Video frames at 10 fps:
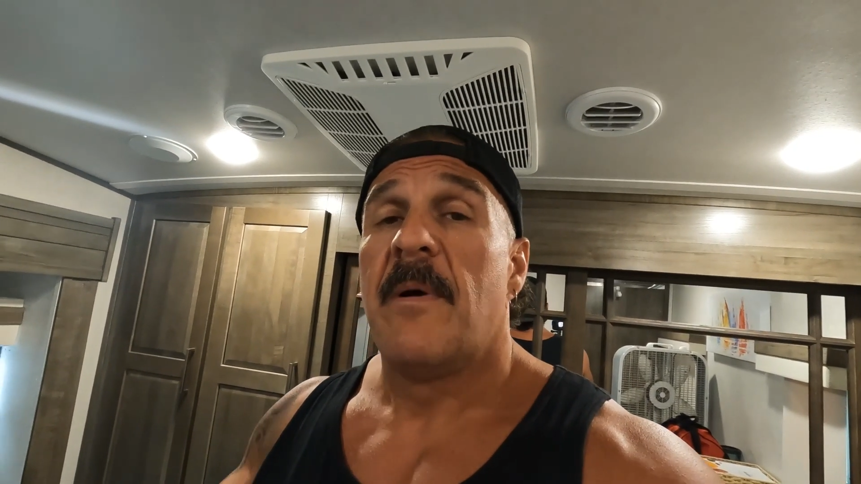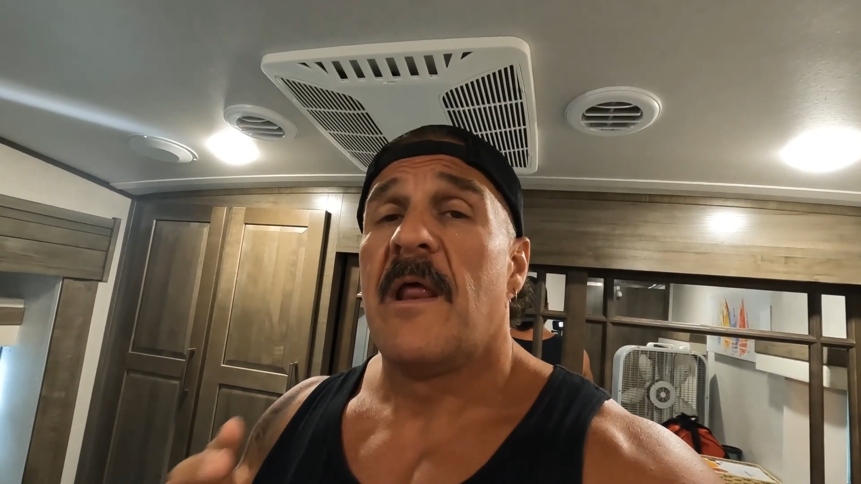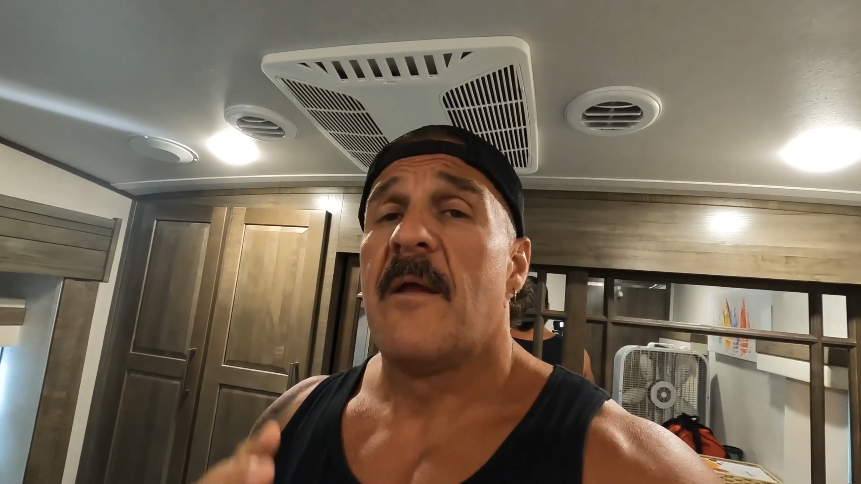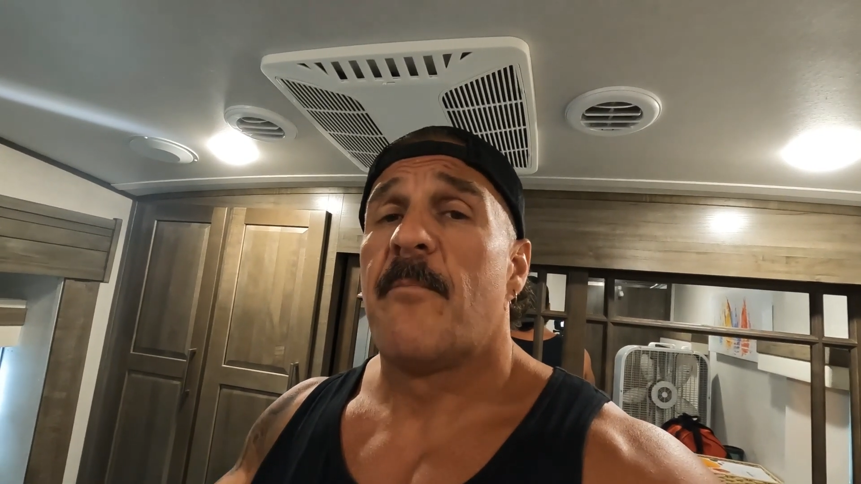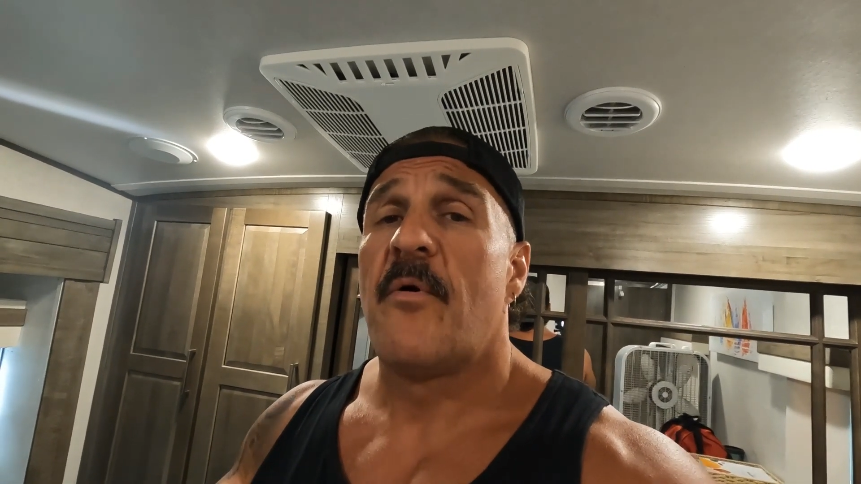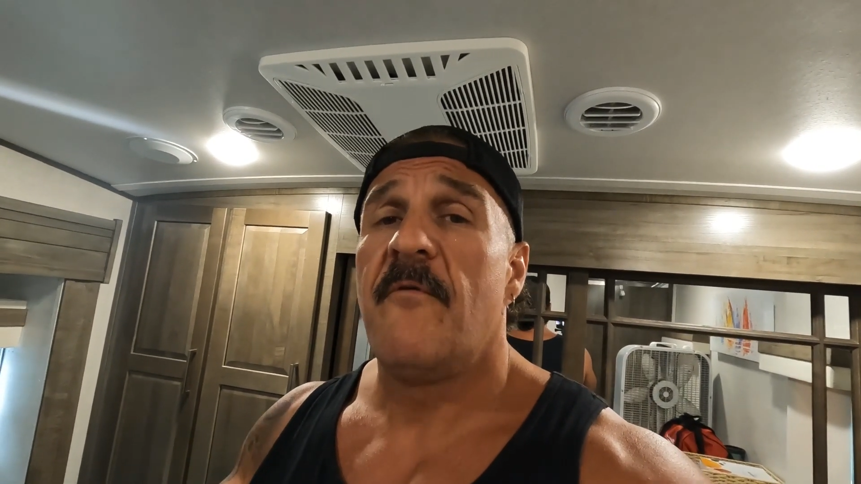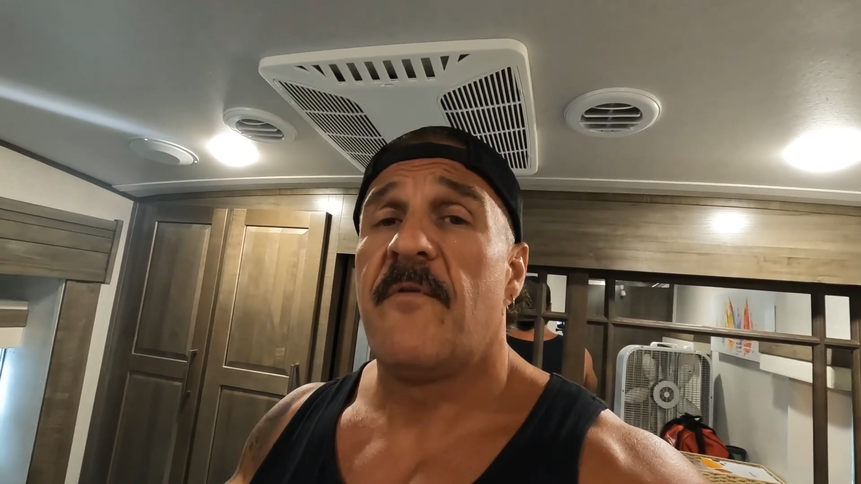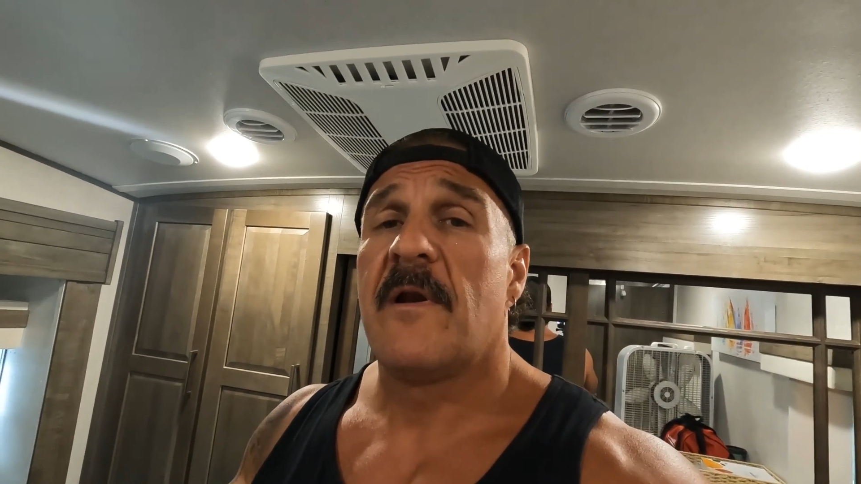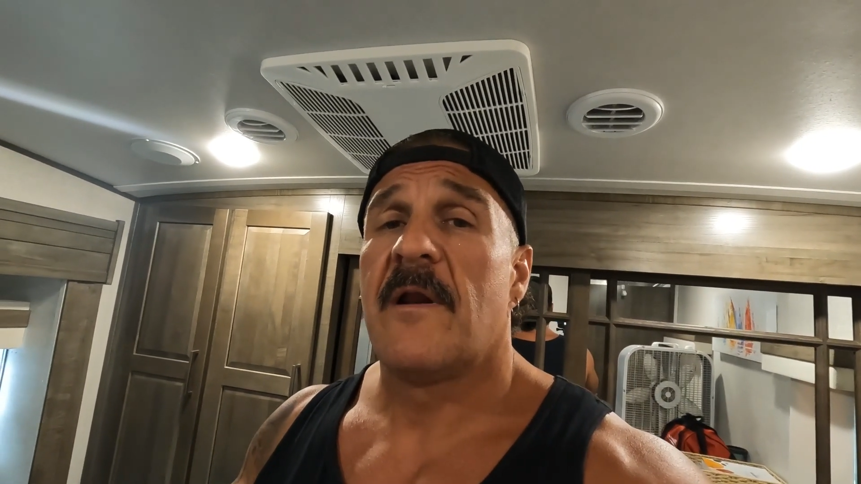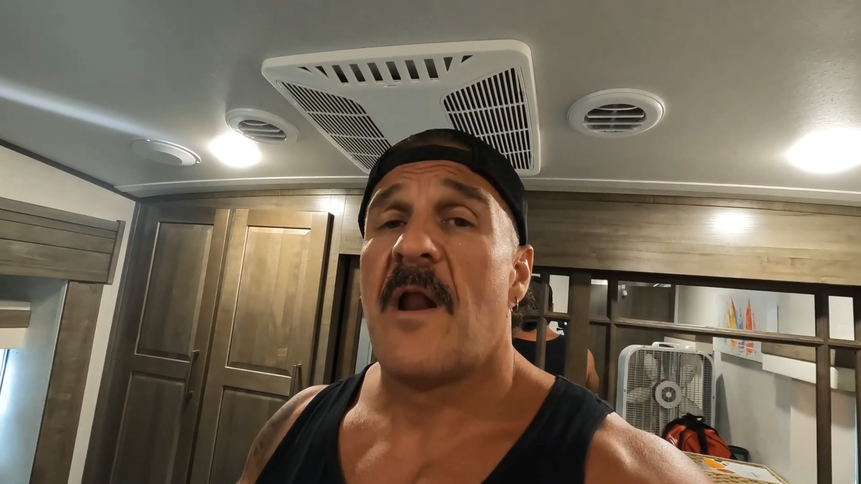but it
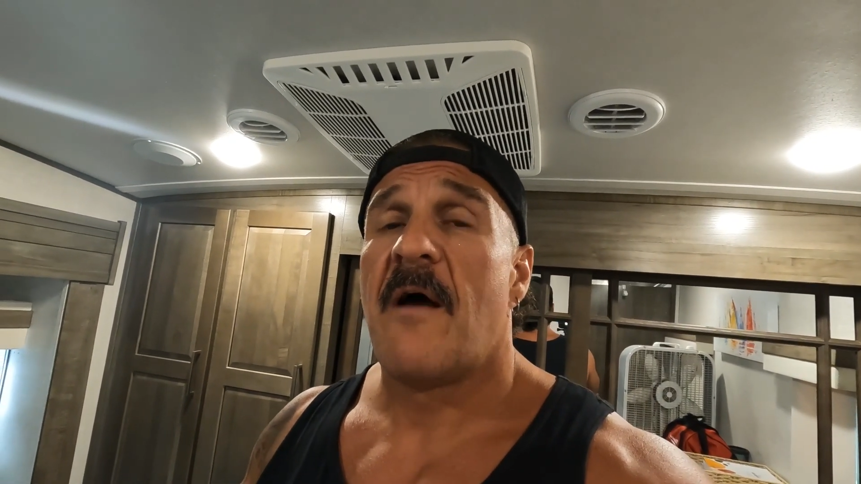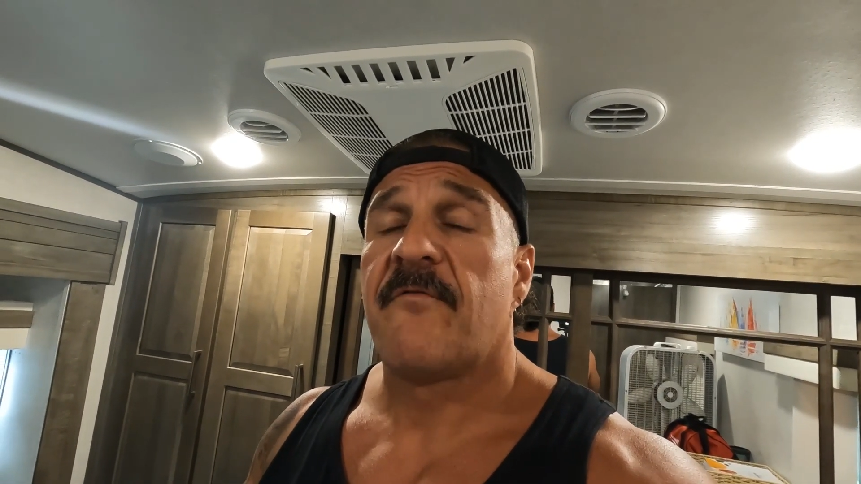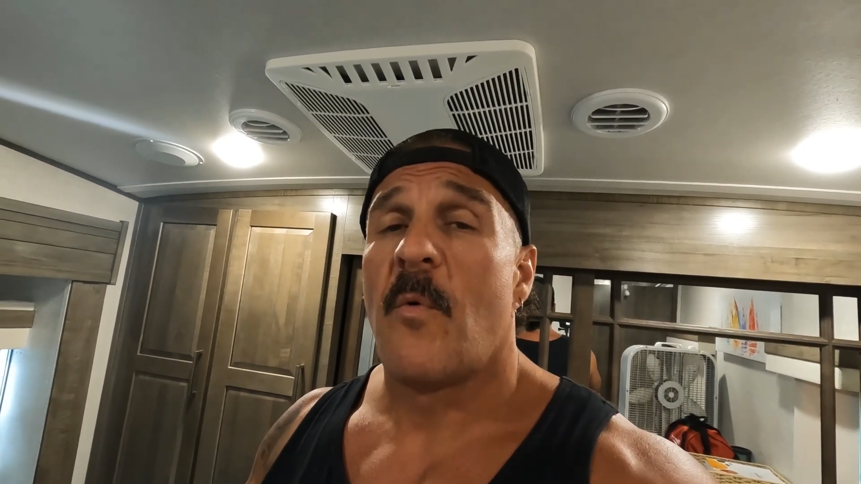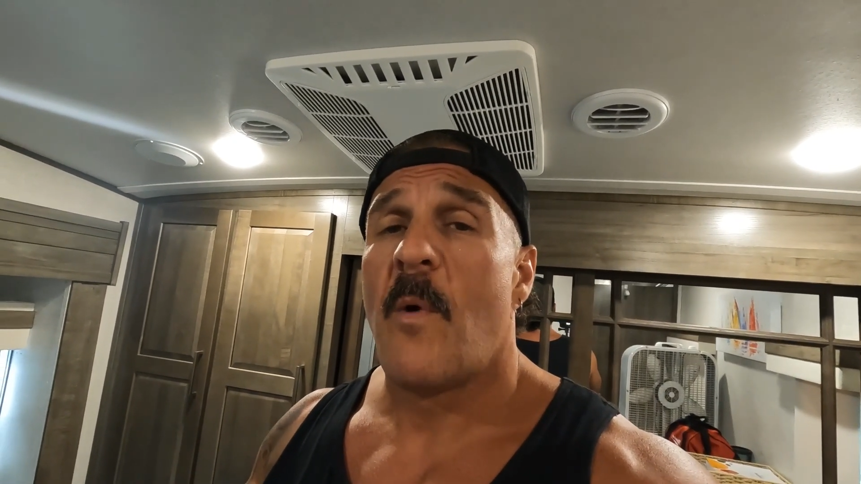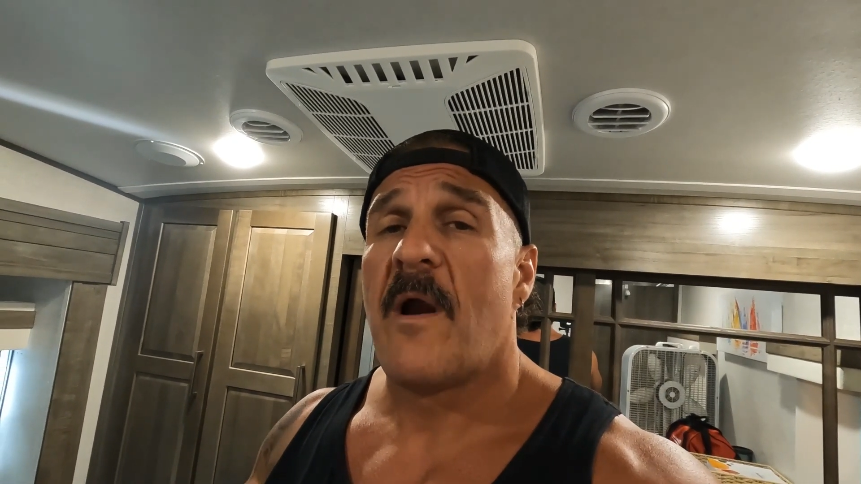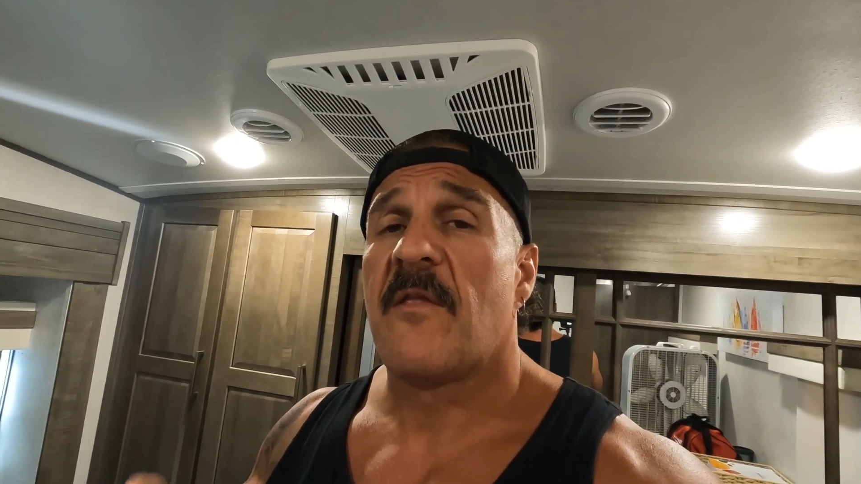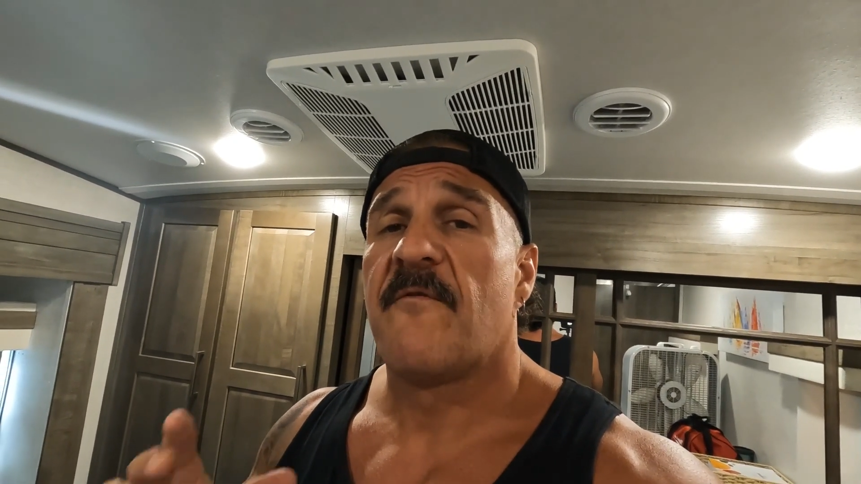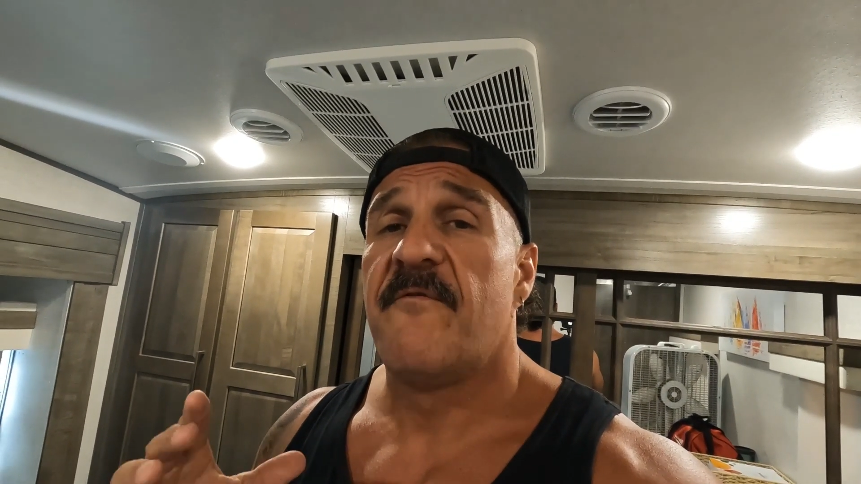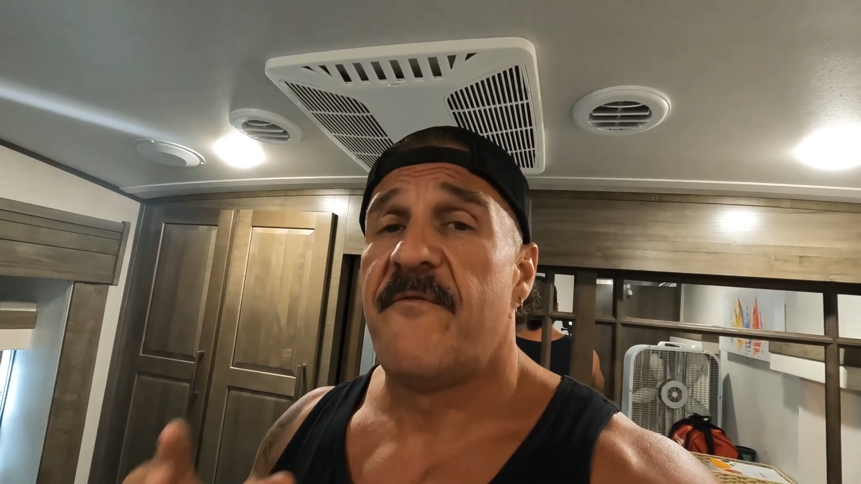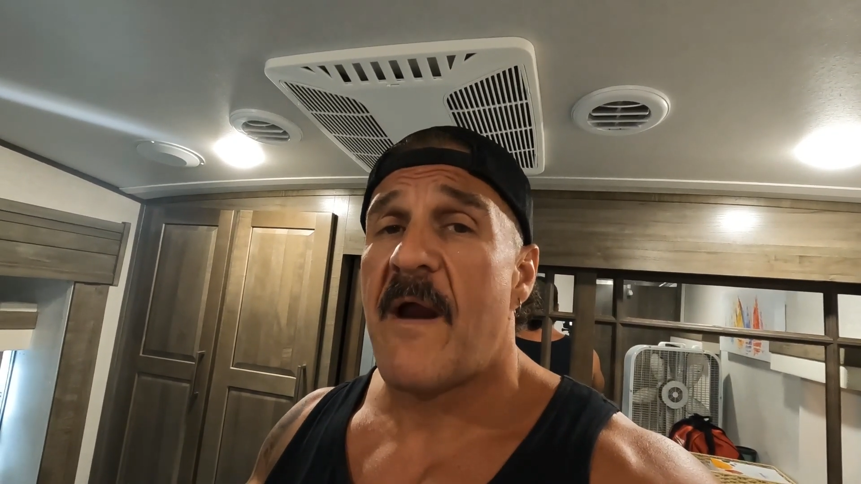improved it enough to where
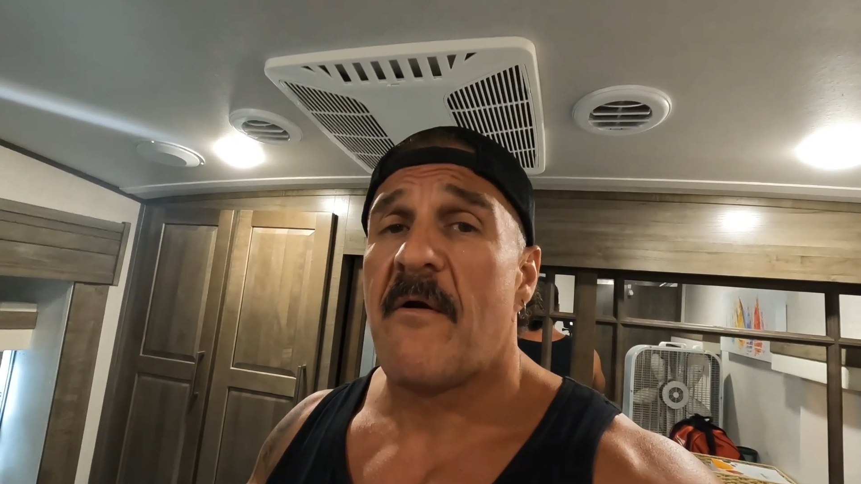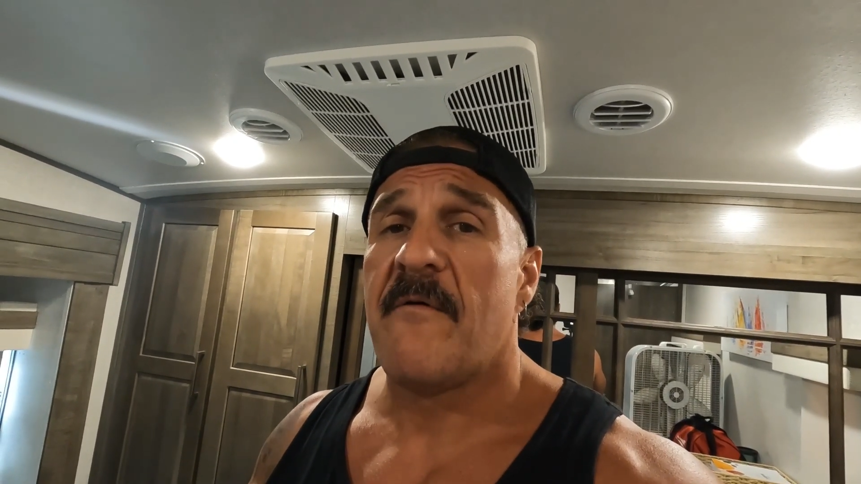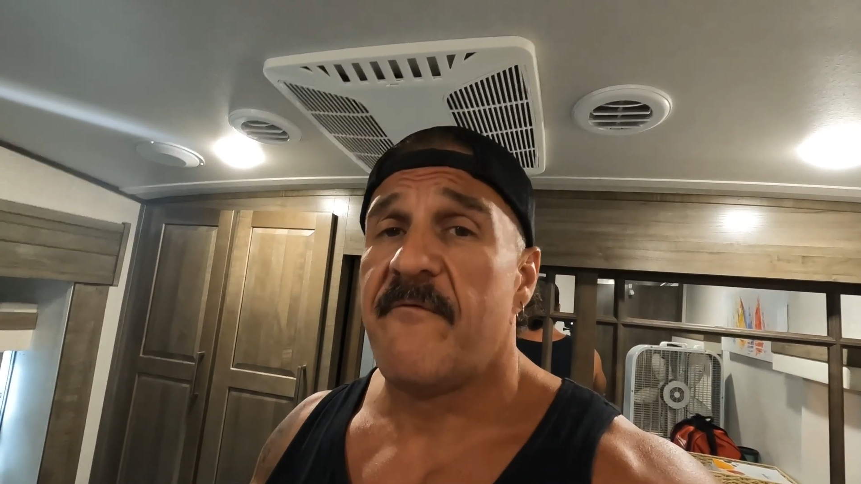it's very,